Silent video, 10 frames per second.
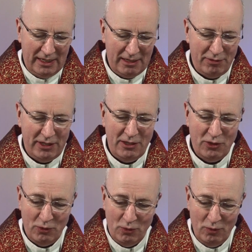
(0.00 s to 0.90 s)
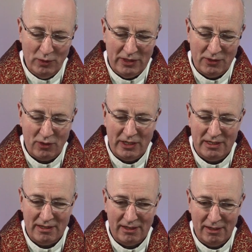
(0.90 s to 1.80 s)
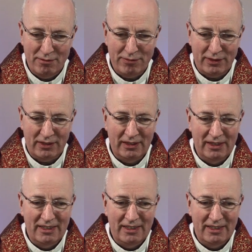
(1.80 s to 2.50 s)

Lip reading: And if he too, with his great love for